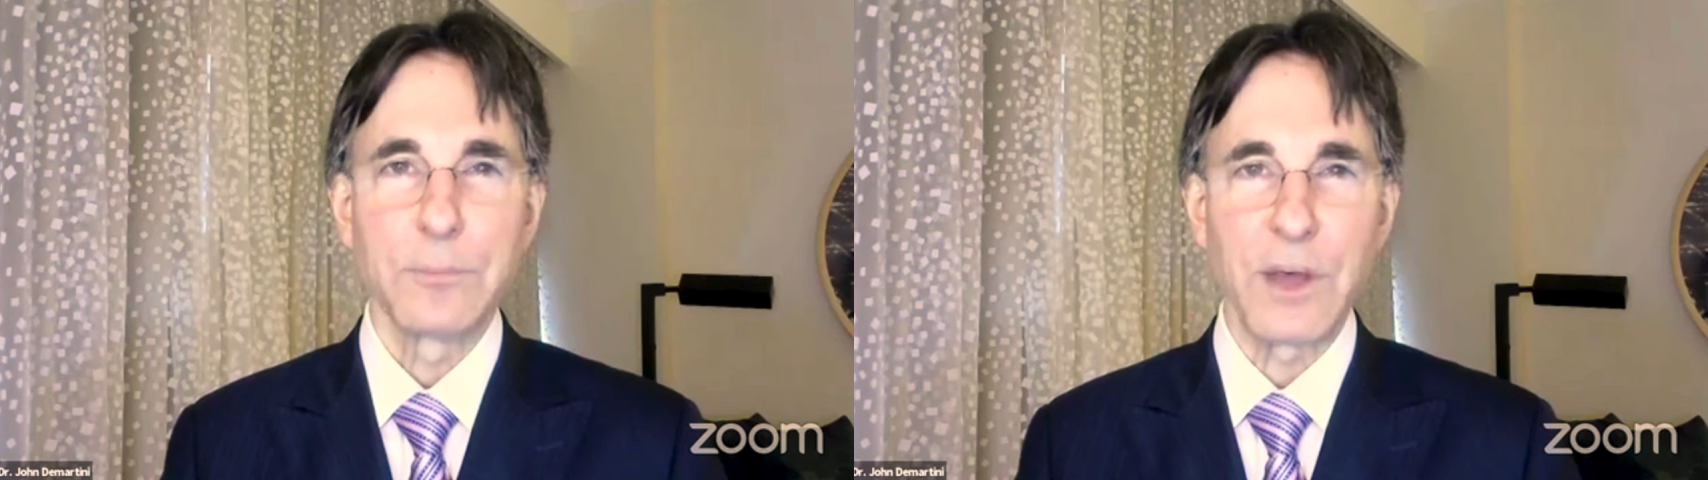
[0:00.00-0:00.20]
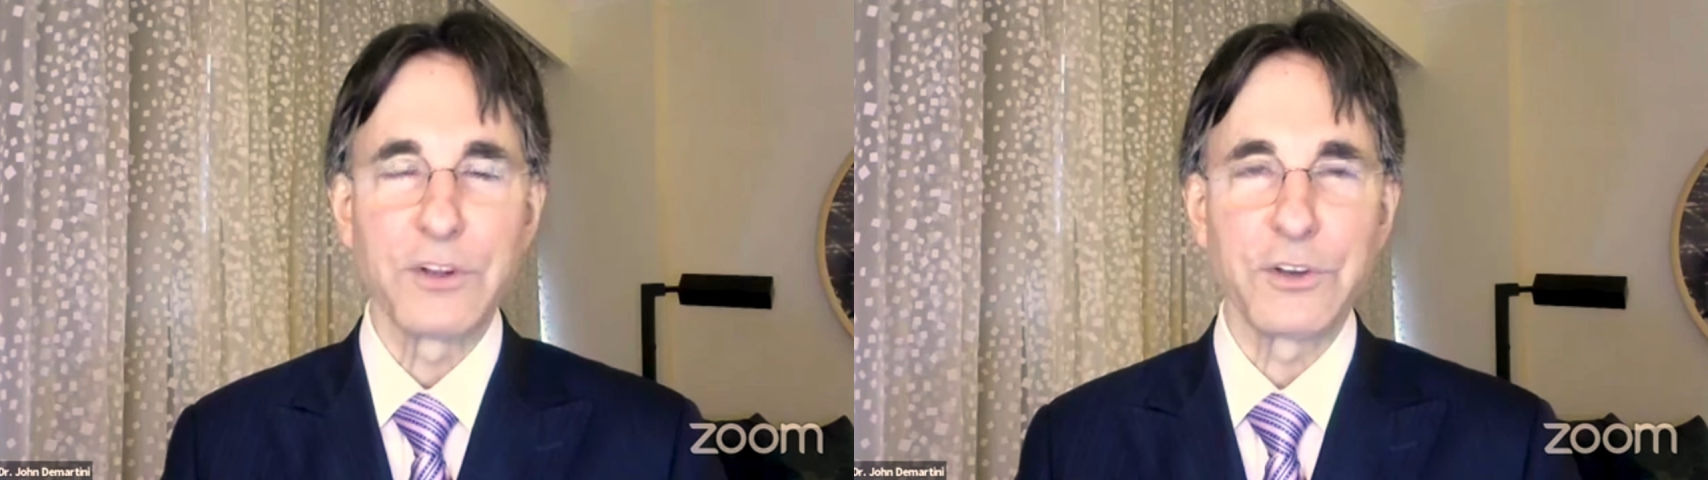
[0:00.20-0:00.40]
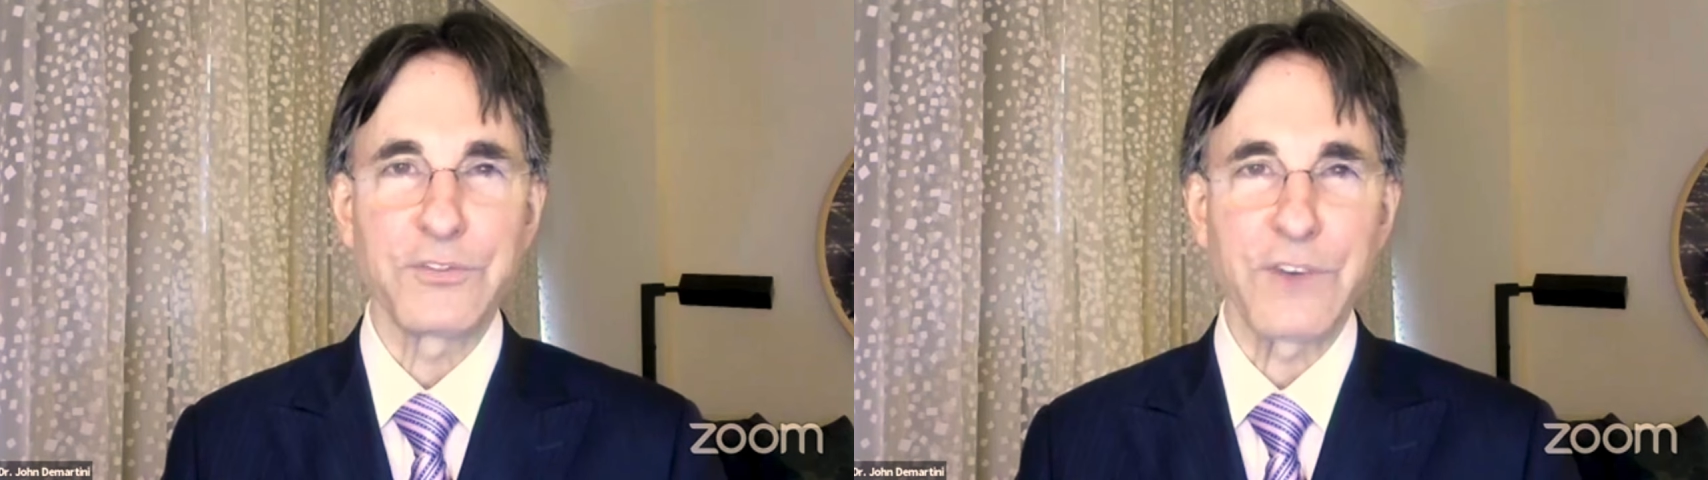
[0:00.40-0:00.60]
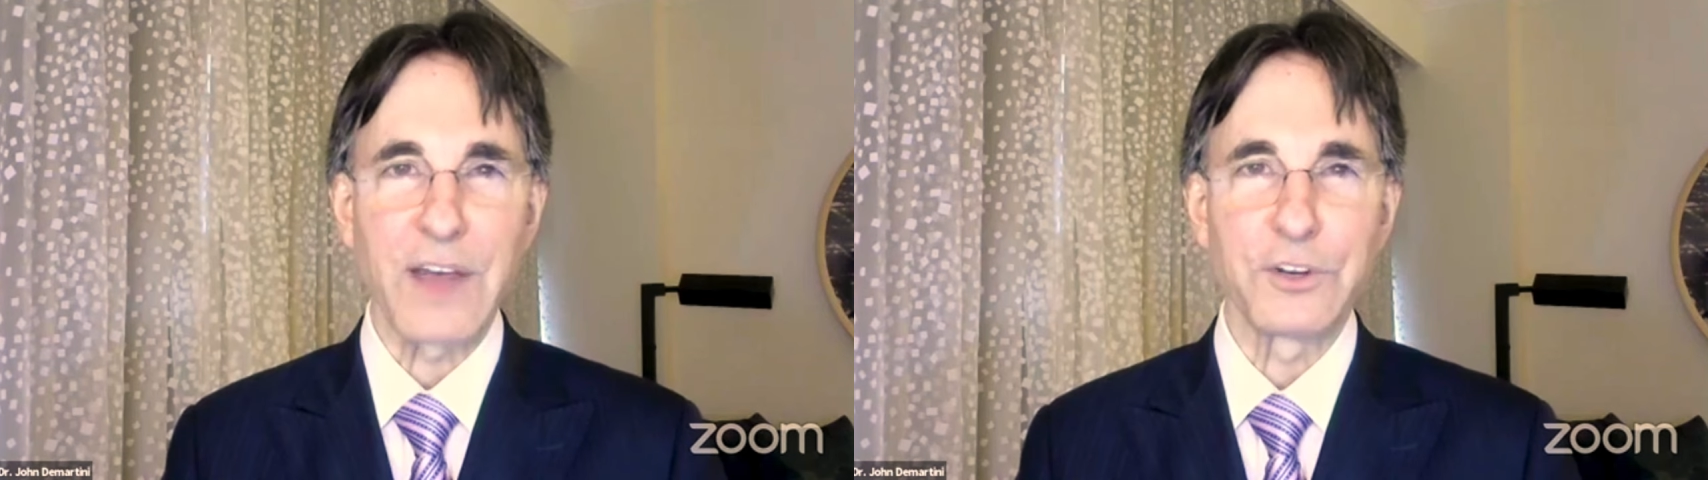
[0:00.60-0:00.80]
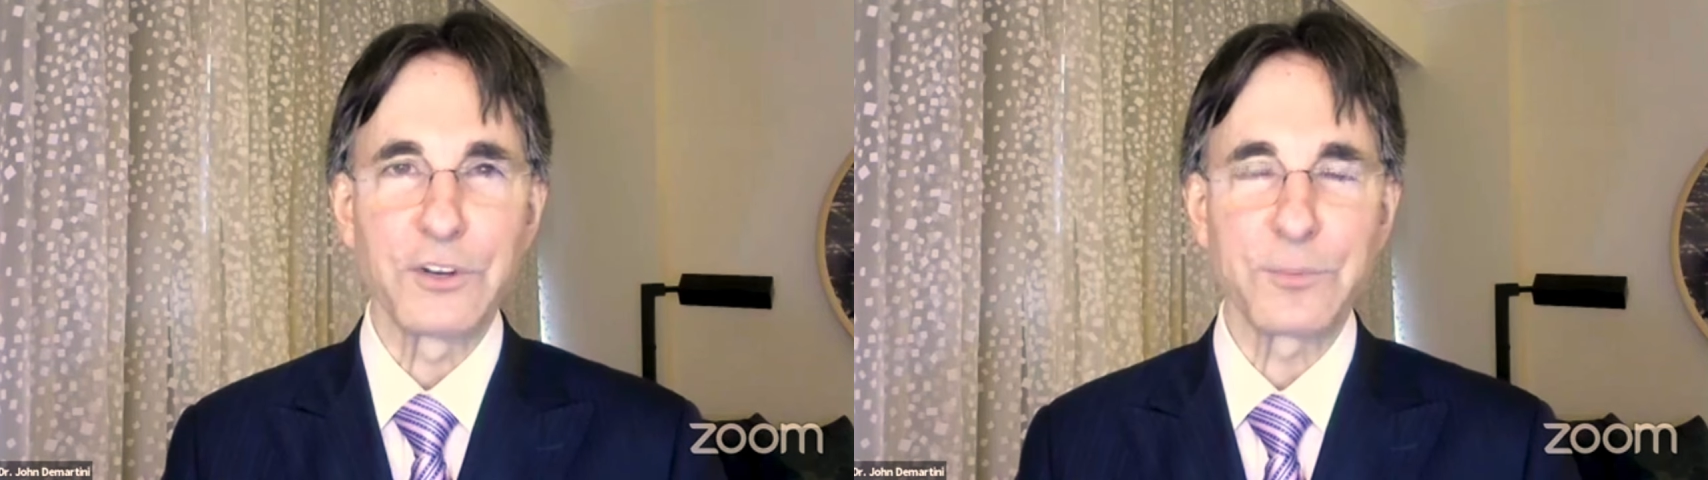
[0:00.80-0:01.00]
mothers,
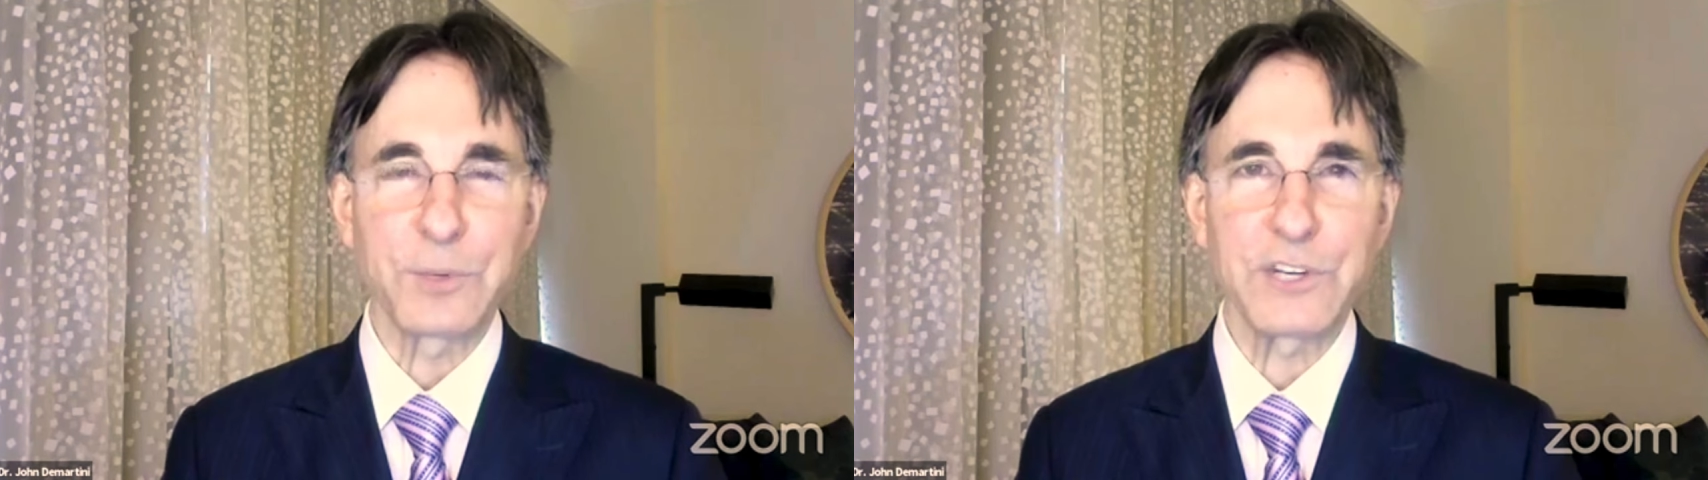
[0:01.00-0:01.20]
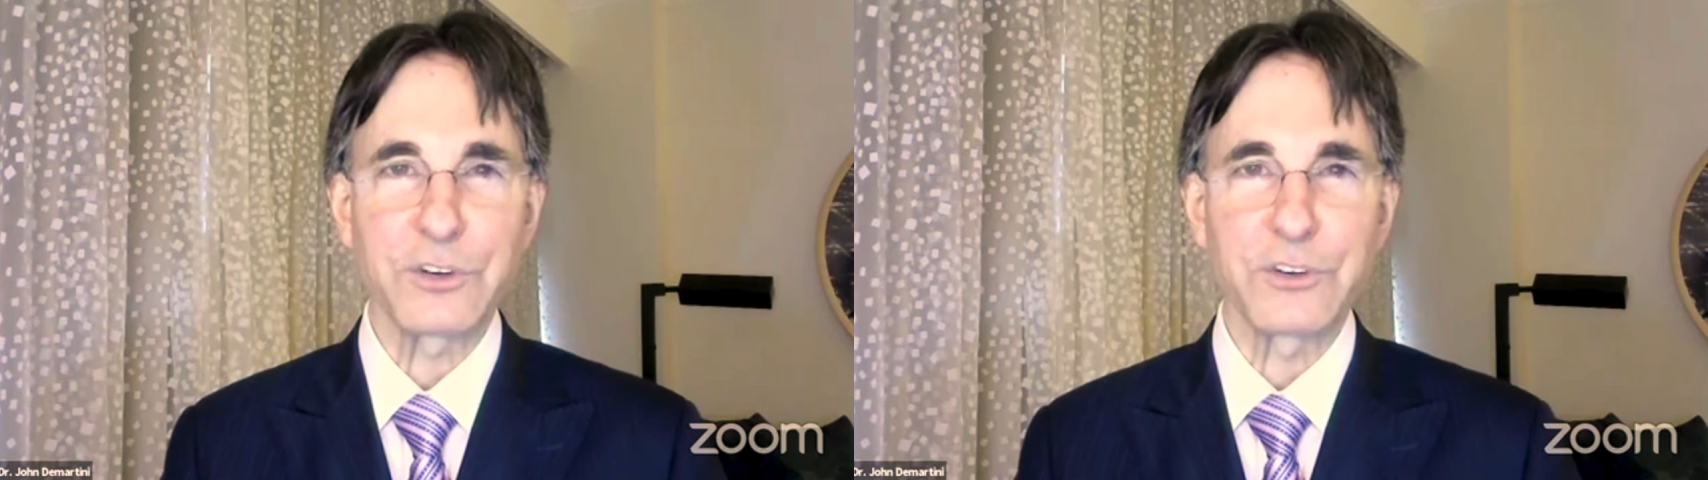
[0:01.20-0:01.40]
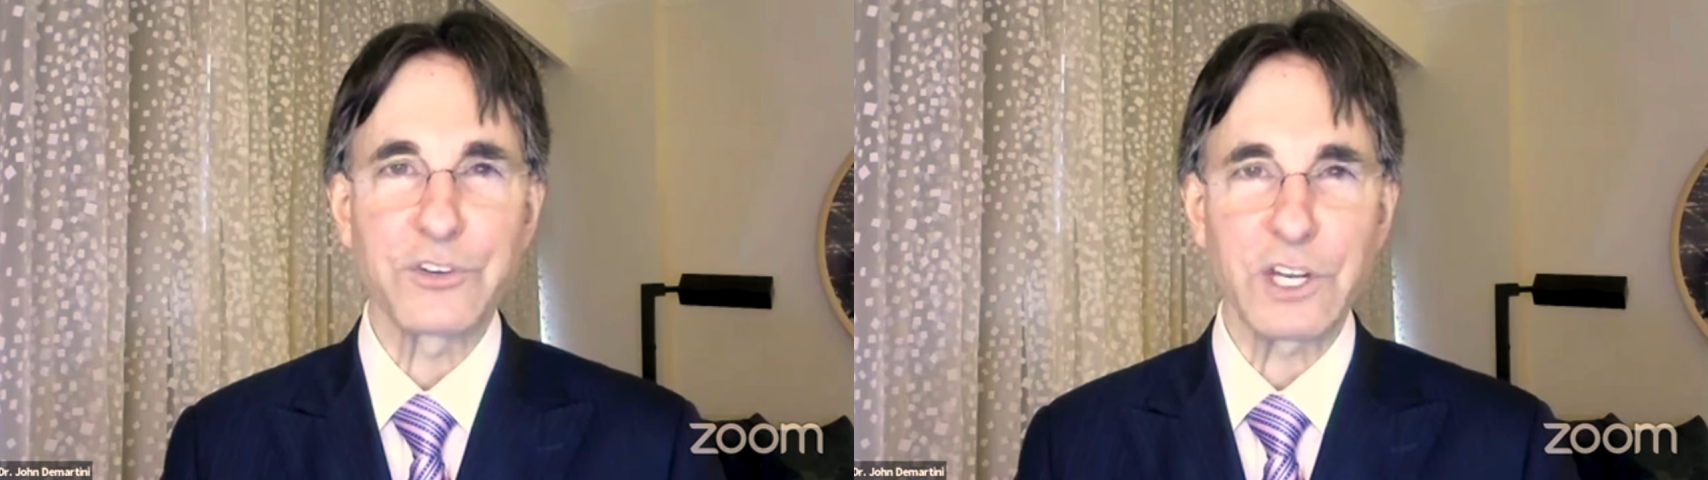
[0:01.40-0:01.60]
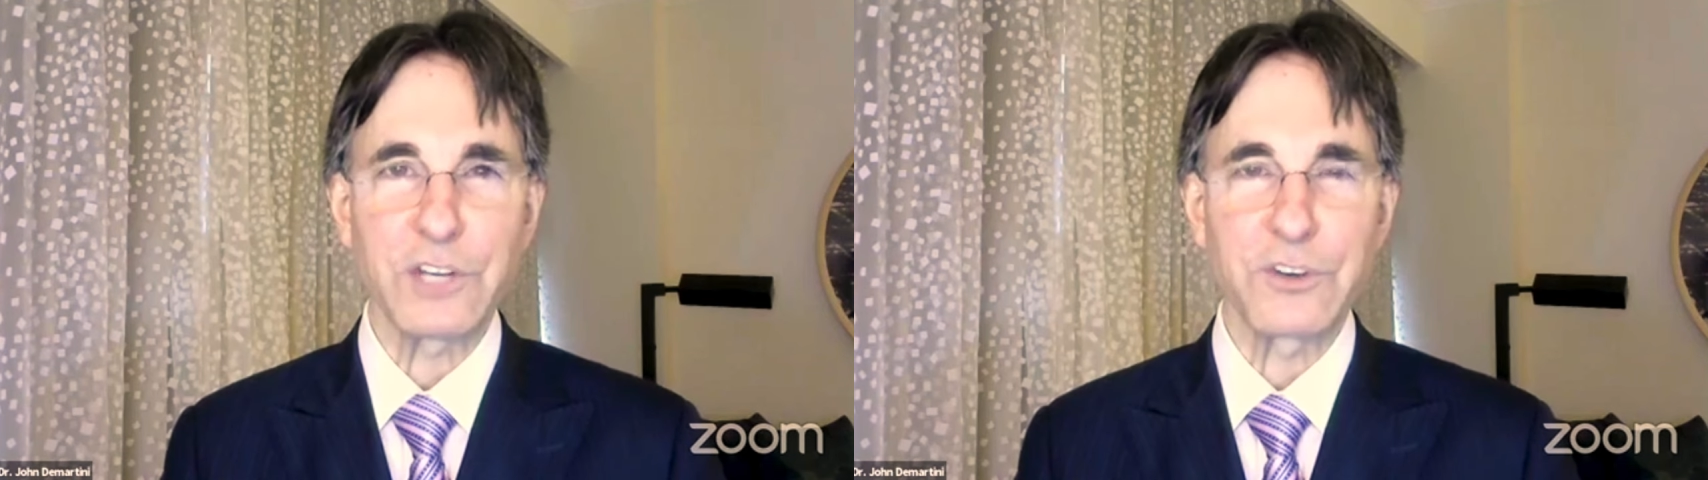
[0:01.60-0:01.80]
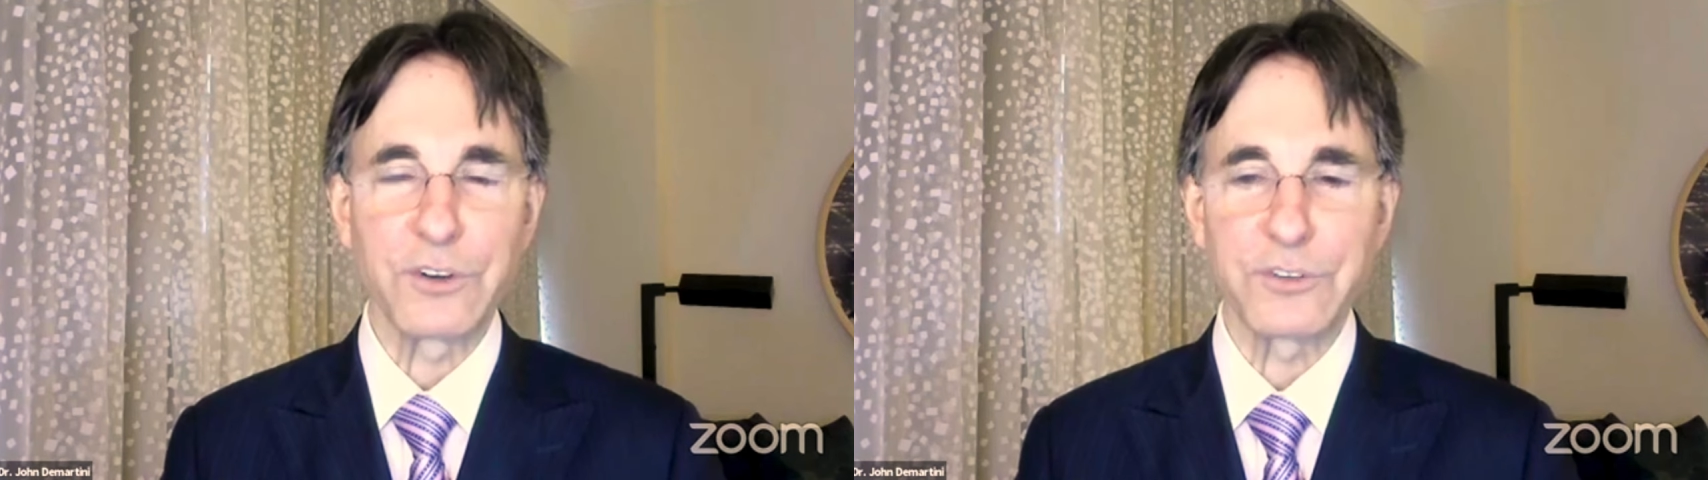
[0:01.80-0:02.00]
fathers, preachers,
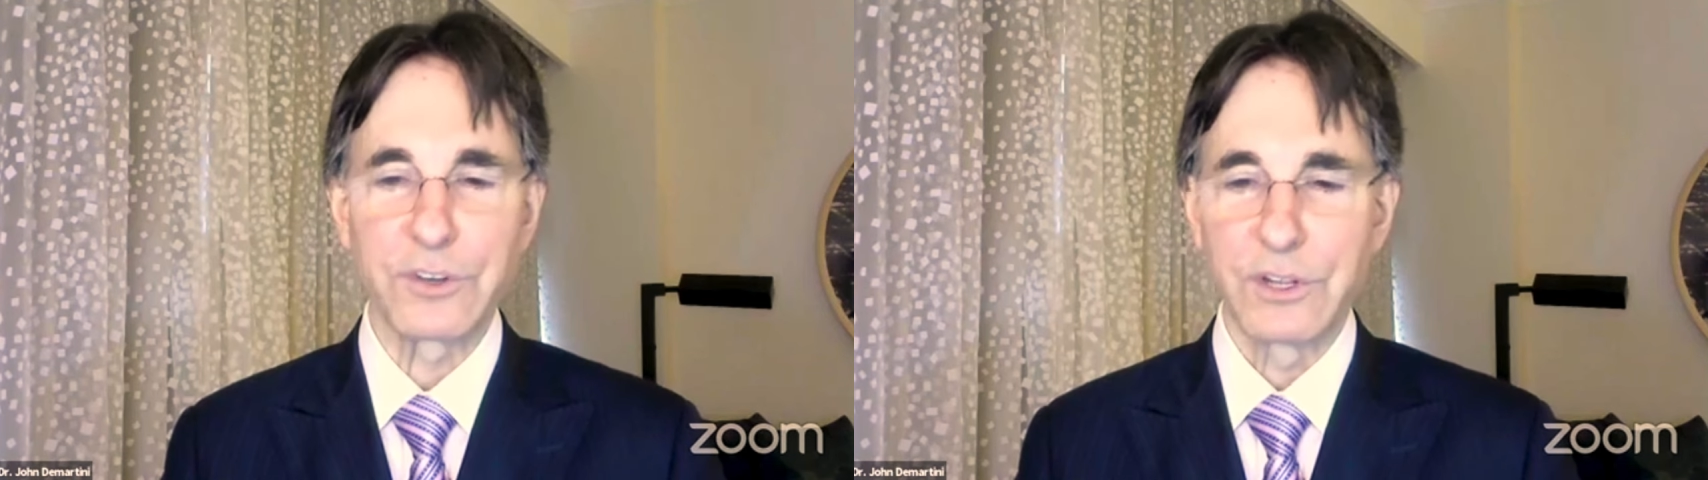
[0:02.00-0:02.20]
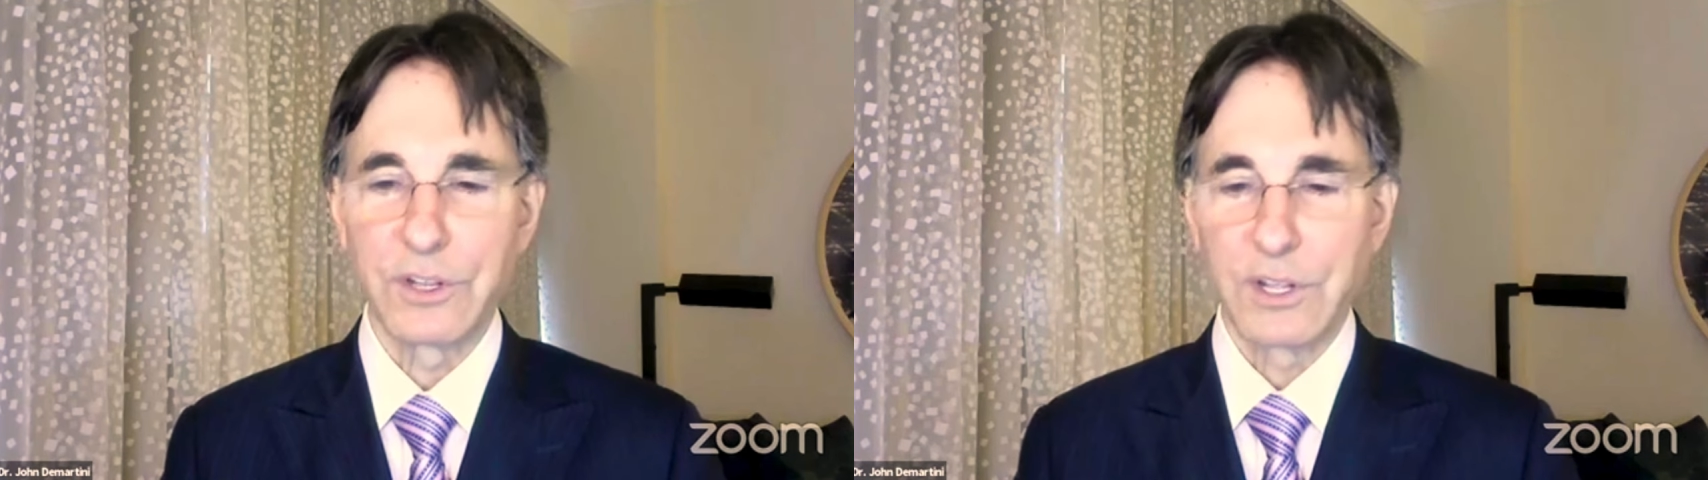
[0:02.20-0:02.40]
teachers,